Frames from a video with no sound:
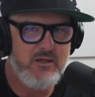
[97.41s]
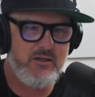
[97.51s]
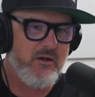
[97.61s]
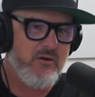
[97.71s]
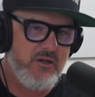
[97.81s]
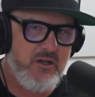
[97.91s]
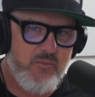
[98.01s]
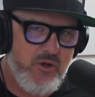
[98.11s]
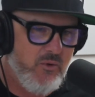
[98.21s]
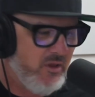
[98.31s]
You don't need to
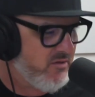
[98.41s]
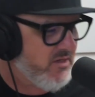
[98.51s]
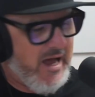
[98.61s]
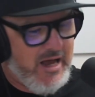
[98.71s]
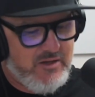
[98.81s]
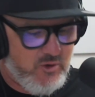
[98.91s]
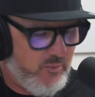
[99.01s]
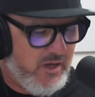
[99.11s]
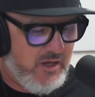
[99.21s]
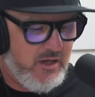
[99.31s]
be one of those guys with a
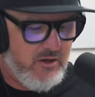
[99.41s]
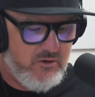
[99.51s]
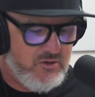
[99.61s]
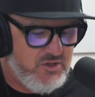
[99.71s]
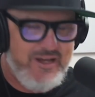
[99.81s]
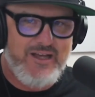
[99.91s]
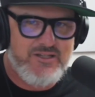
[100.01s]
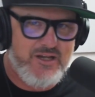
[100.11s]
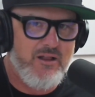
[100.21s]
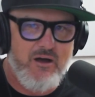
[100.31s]
big, huge
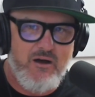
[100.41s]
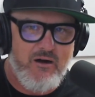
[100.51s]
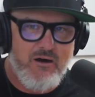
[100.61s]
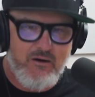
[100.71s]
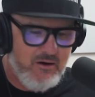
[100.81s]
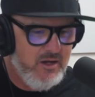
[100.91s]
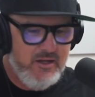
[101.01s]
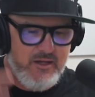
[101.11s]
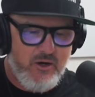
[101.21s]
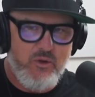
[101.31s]
DSLR or,
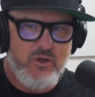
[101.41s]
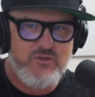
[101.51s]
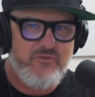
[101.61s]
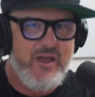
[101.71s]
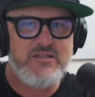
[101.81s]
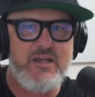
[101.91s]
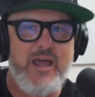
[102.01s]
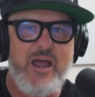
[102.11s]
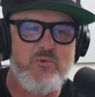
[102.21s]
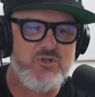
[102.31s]
one of those fancy
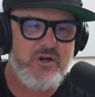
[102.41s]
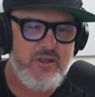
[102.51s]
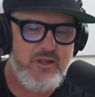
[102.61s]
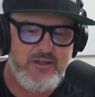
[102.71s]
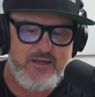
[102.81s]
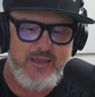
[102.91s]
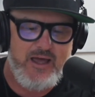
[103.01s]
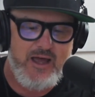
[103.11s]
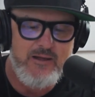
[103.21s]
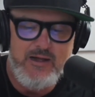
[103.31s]
cameras or anything like that.